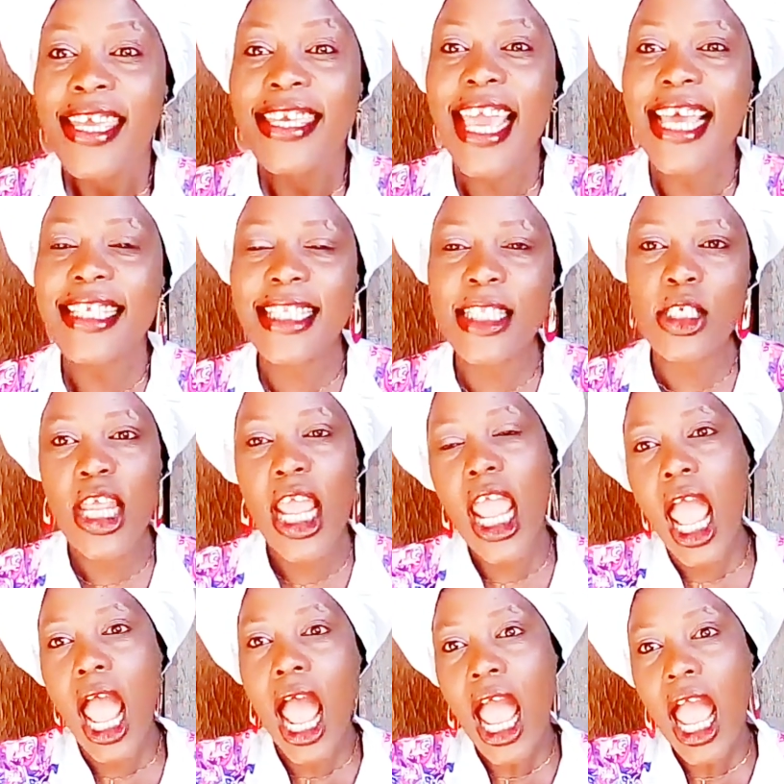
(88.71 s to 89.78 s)

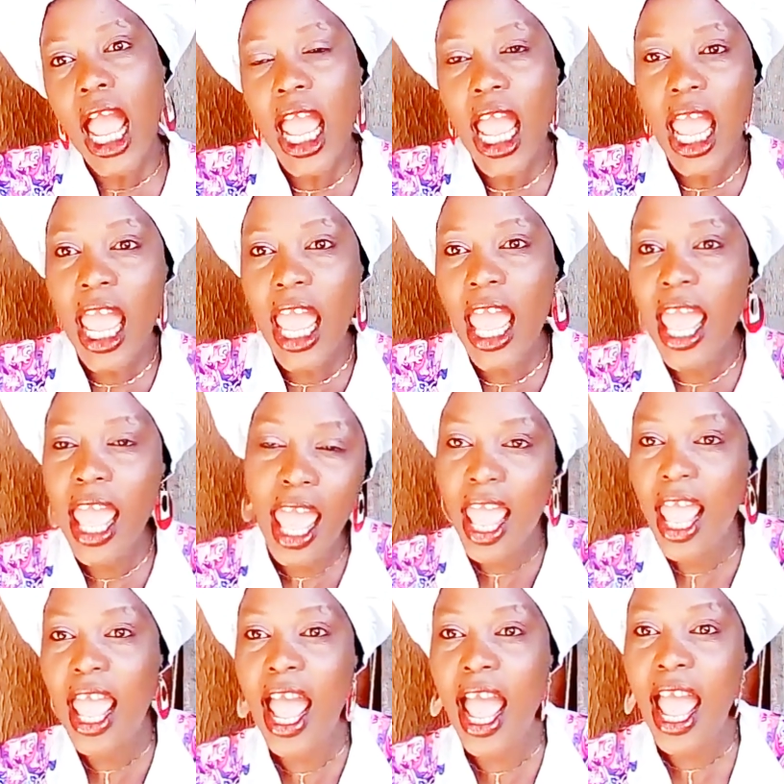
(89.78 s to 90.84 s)
Yesterday, I
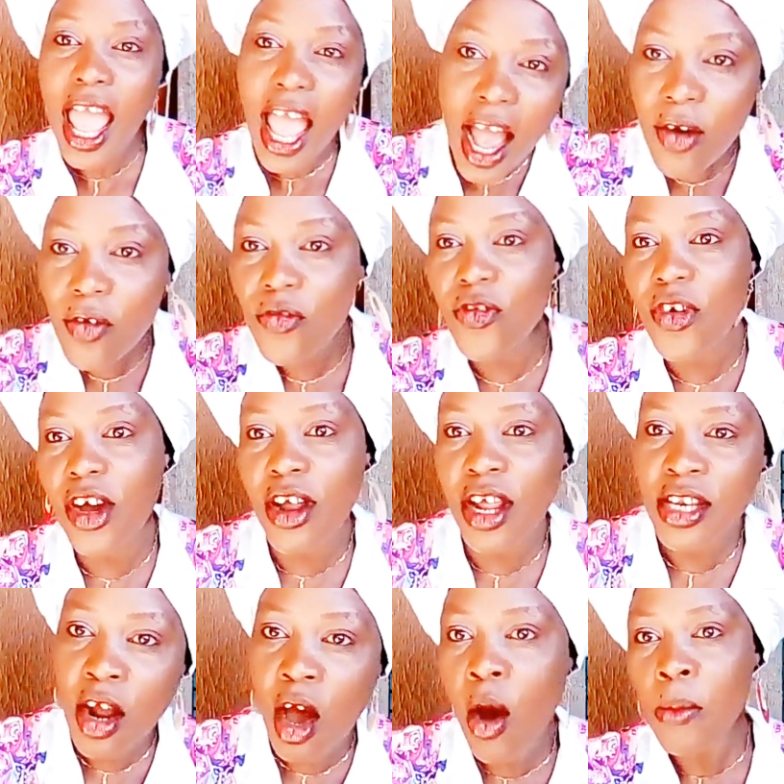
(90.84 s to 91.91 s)
have
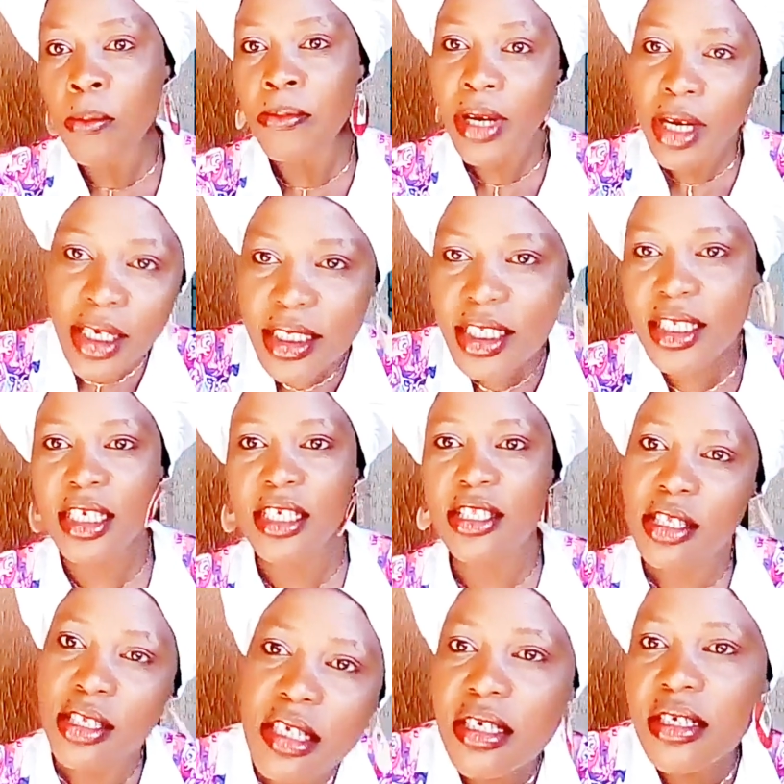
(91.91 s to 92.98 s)
an
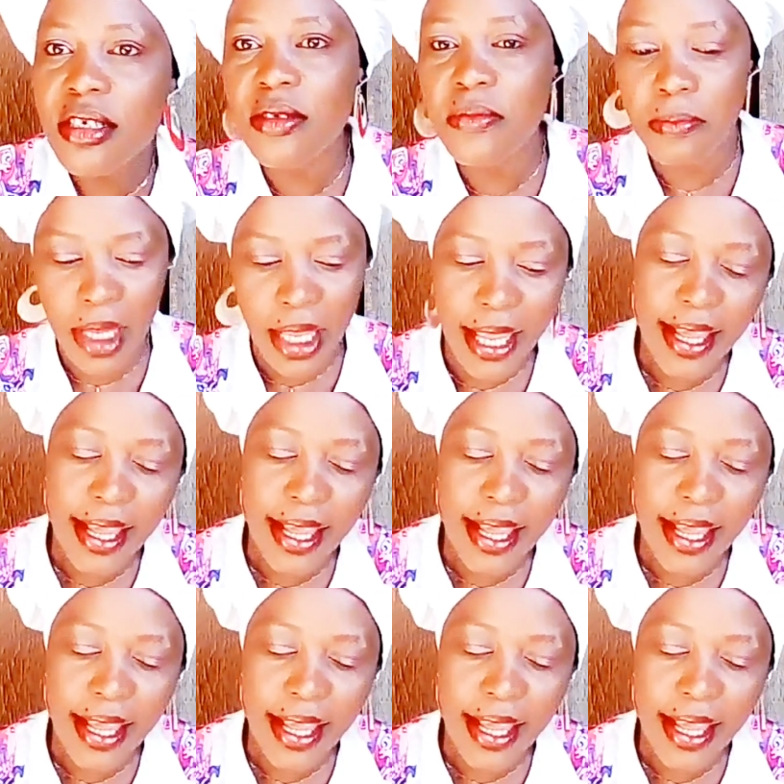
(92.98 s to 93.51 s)
unboxing to